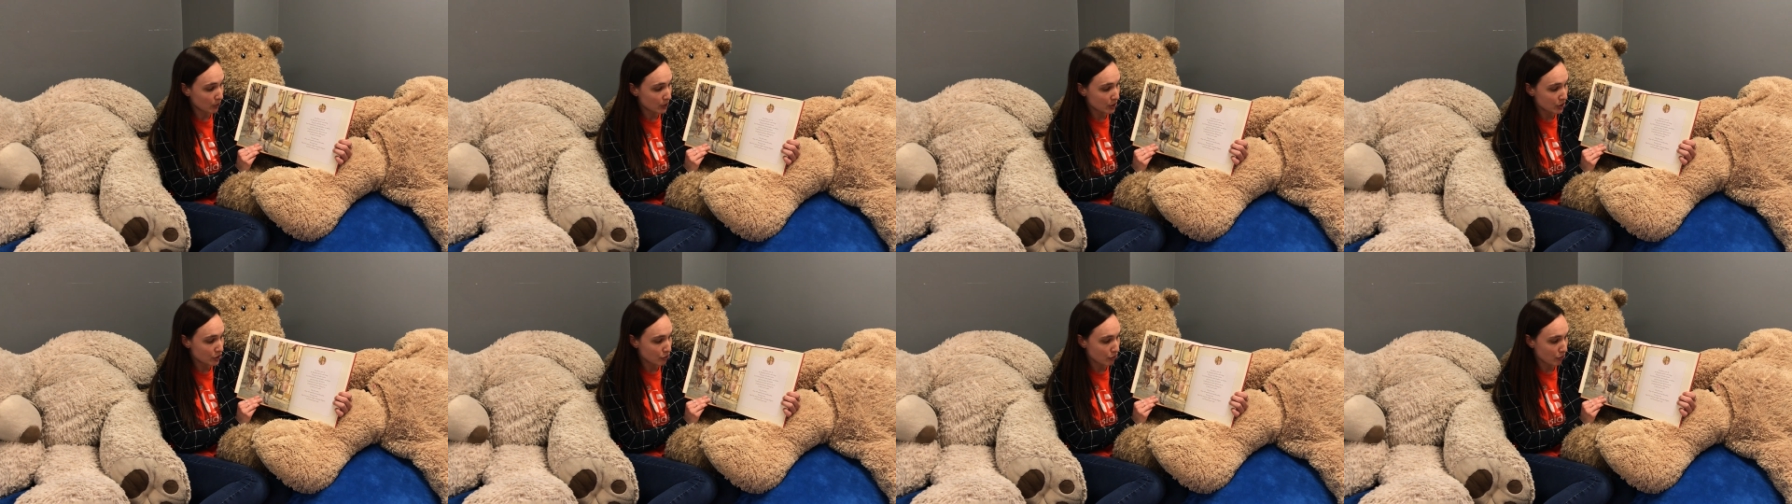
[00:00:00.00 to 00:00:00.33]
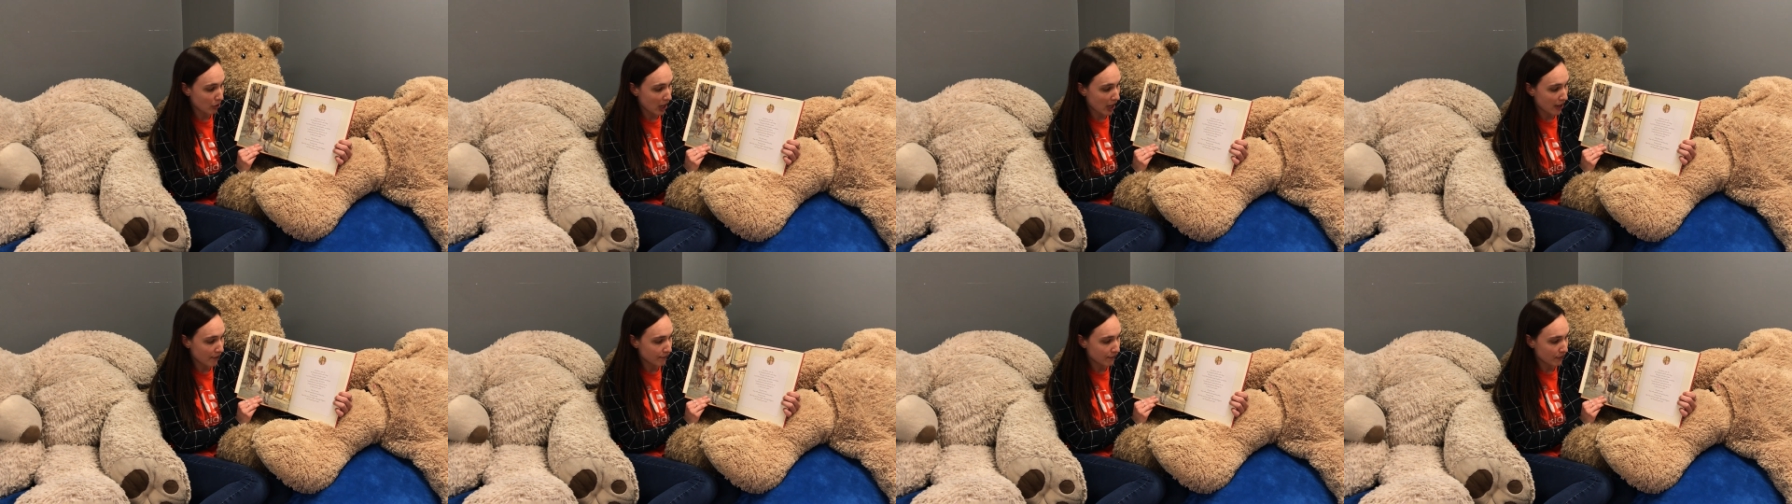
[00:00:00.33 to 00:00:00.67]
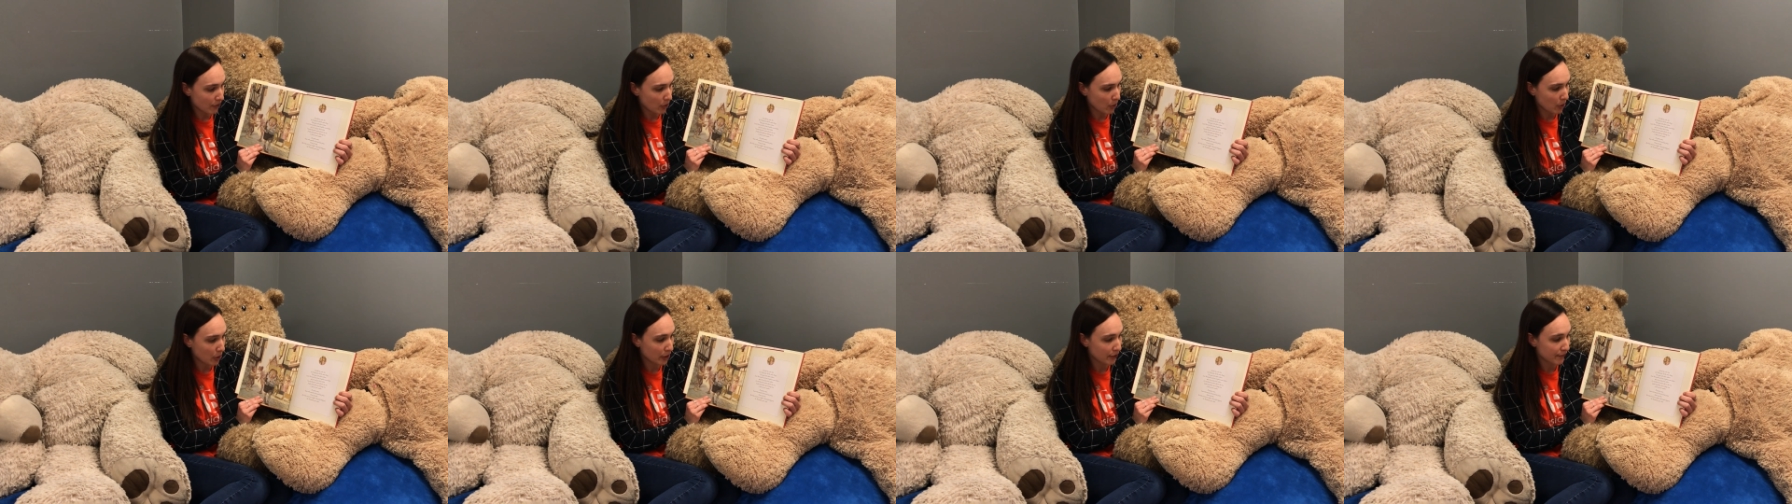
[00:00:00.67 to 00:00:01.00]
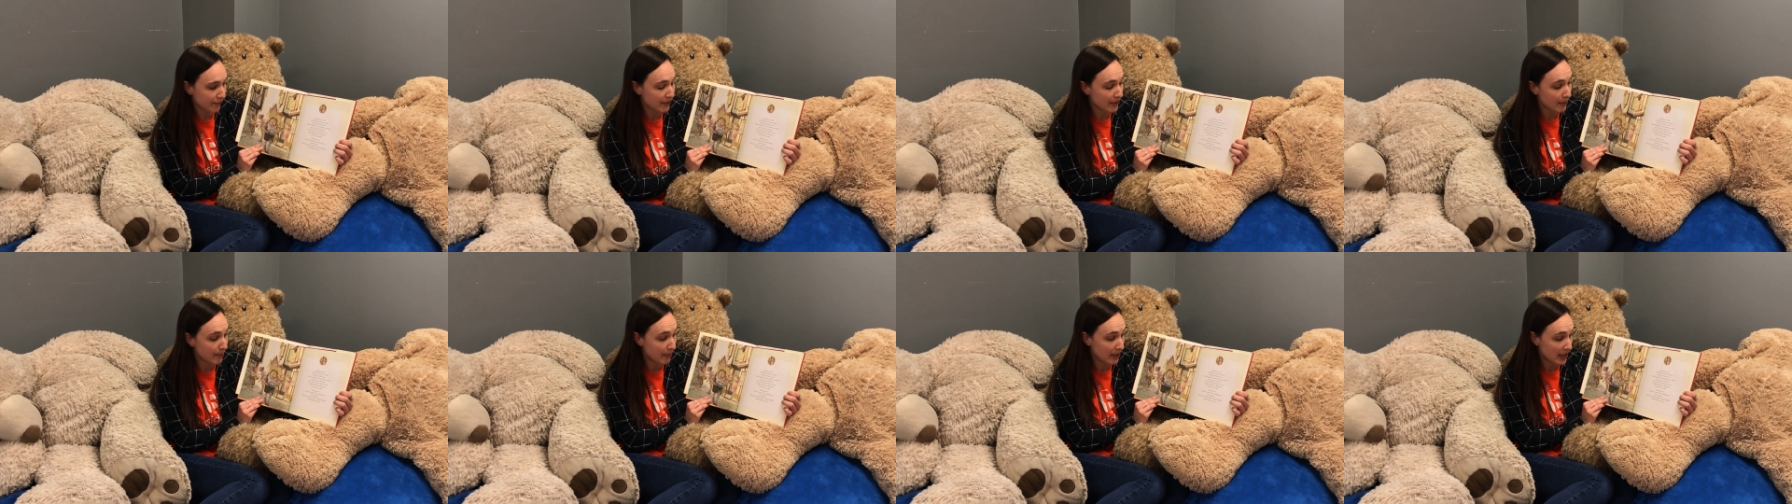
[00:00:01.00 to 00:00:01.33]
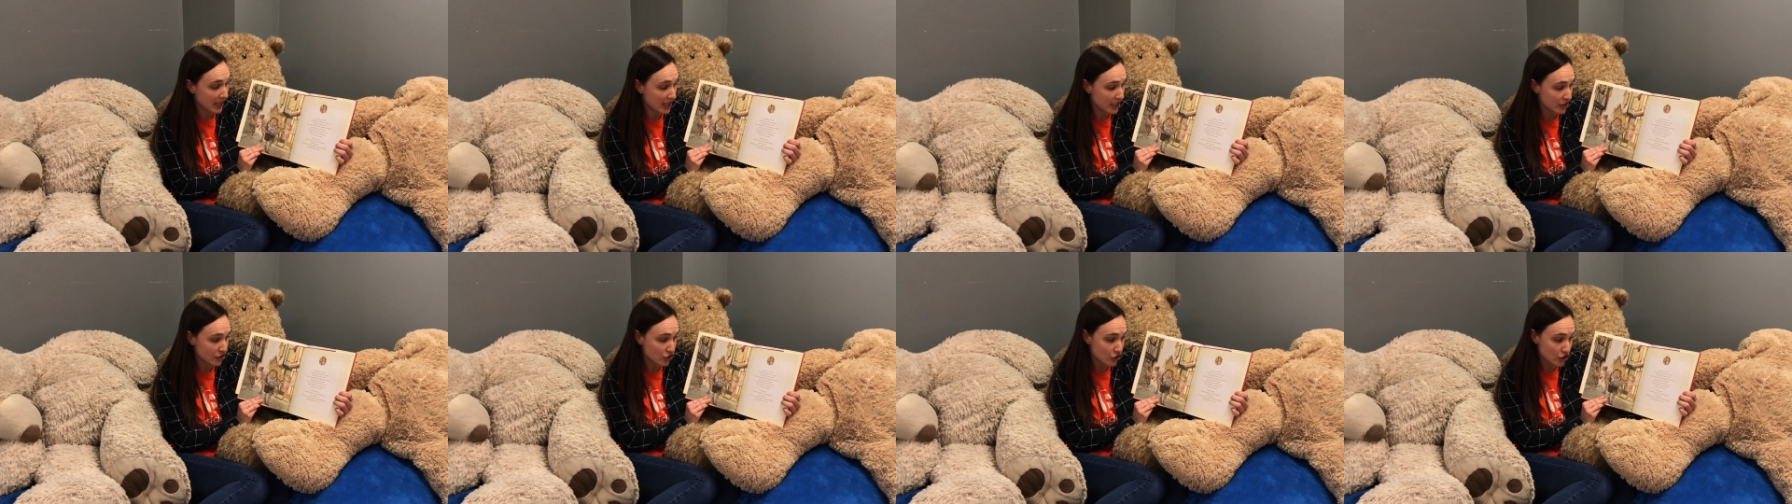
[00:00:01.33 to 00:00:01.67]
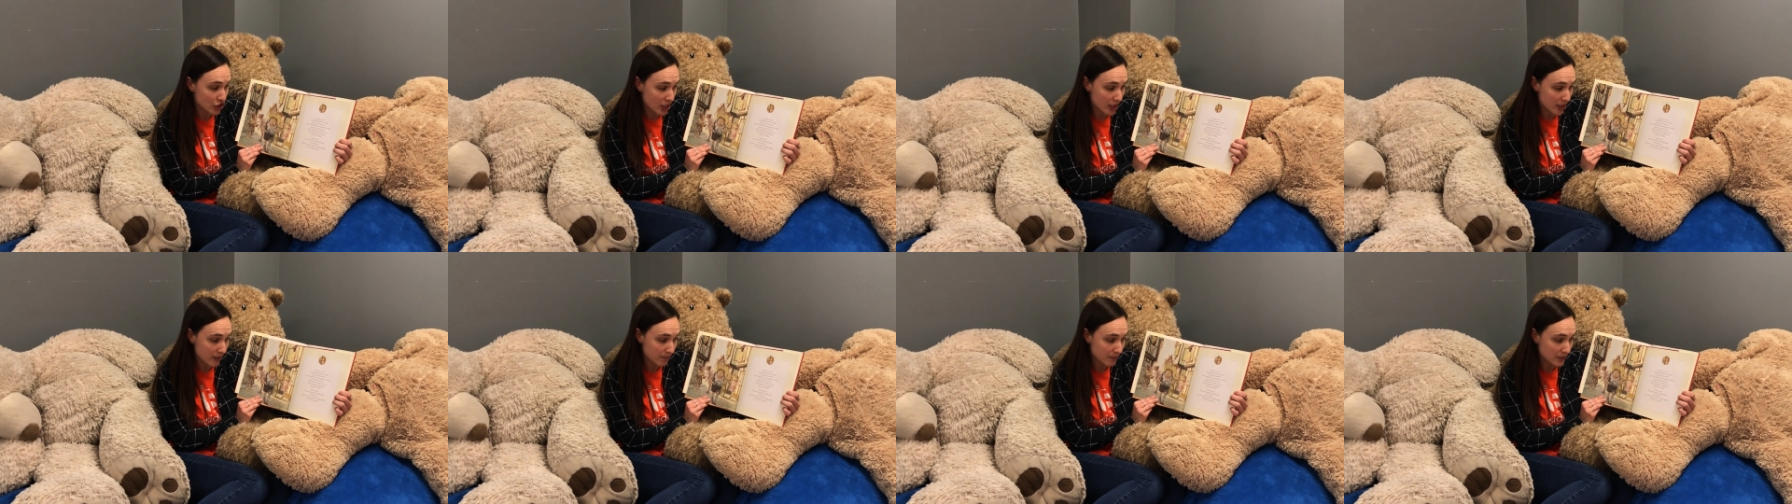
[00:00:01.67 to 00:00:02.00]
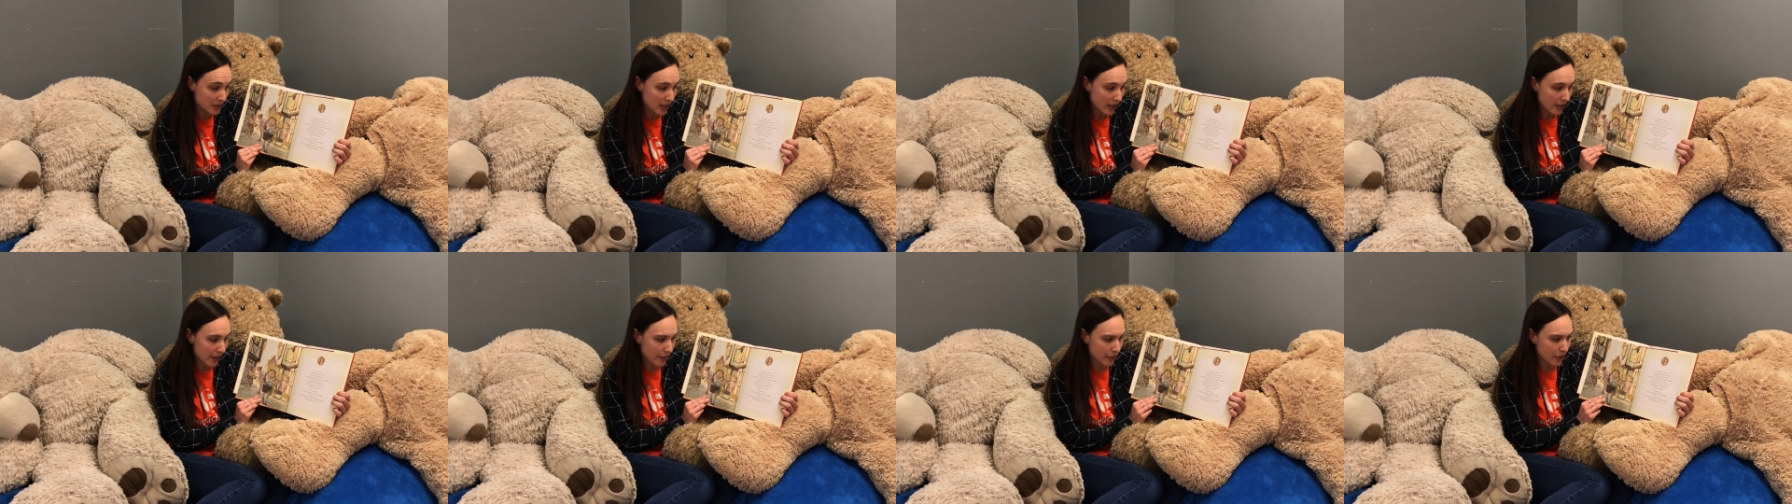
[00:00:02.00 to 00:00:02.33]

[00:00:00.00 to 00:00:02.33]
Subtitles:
was rough or if the paint chipped,